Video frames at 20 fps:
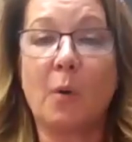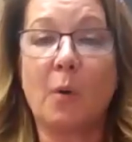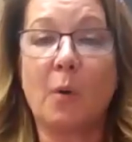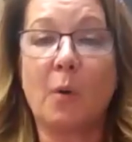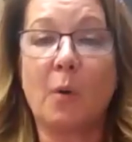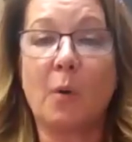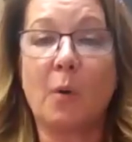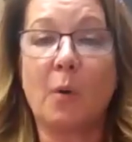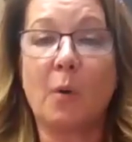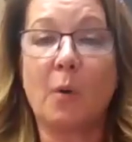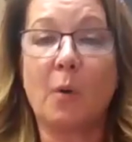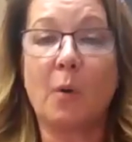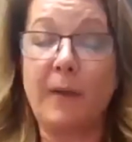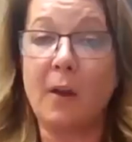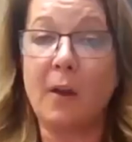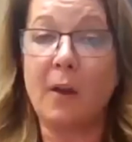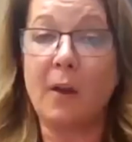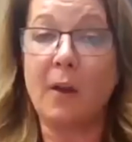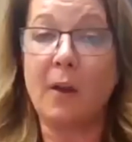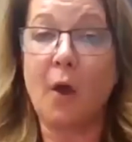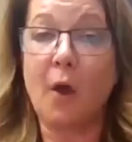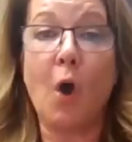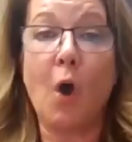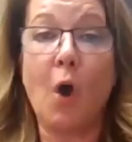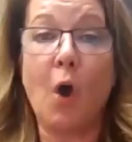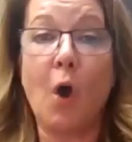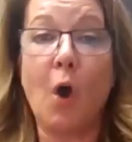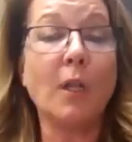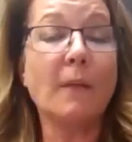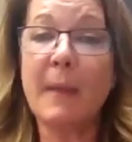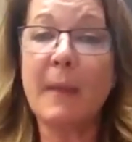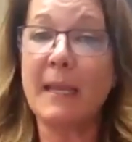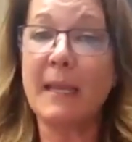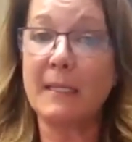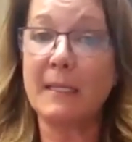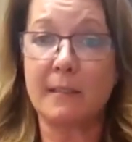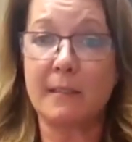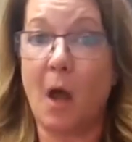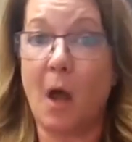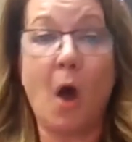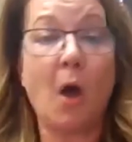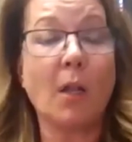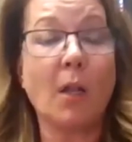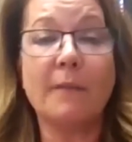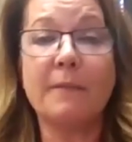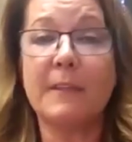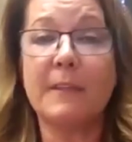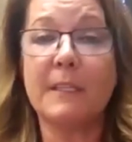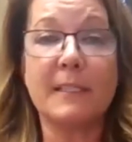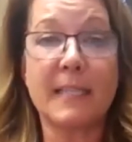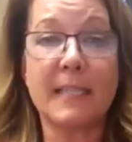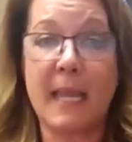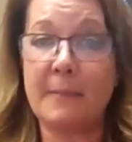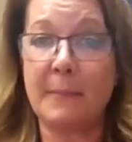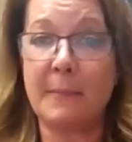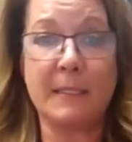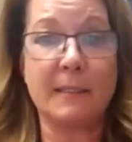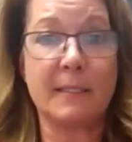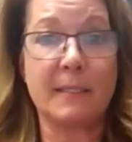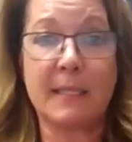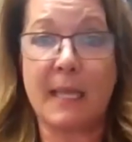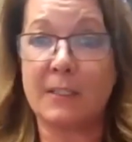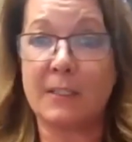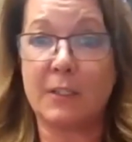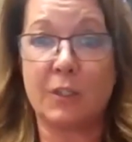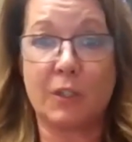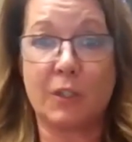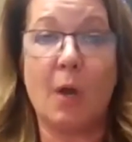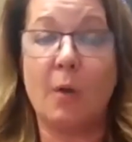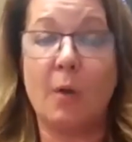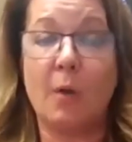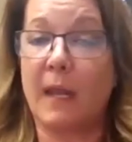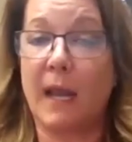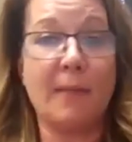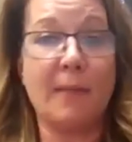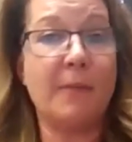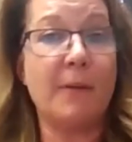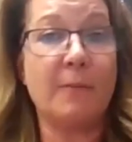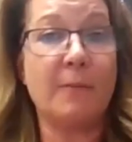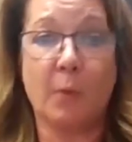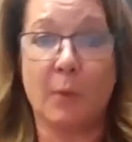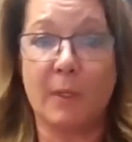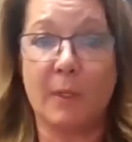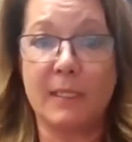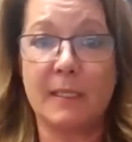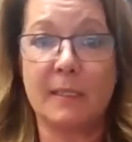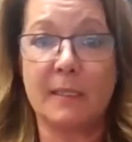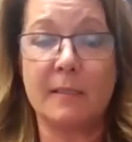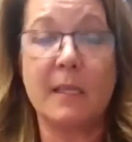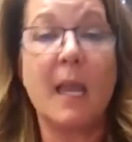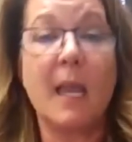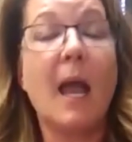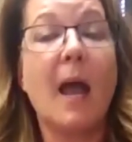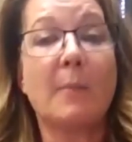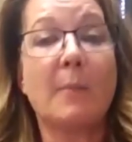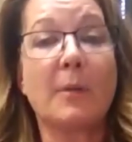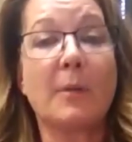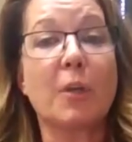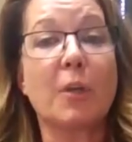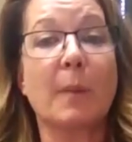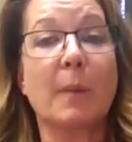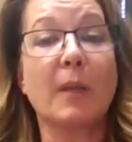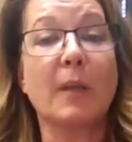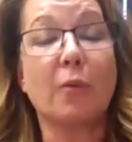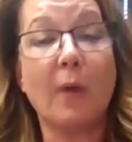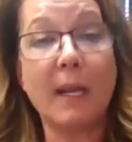going to provide all of the banks, all of the statements that show that I have invoices.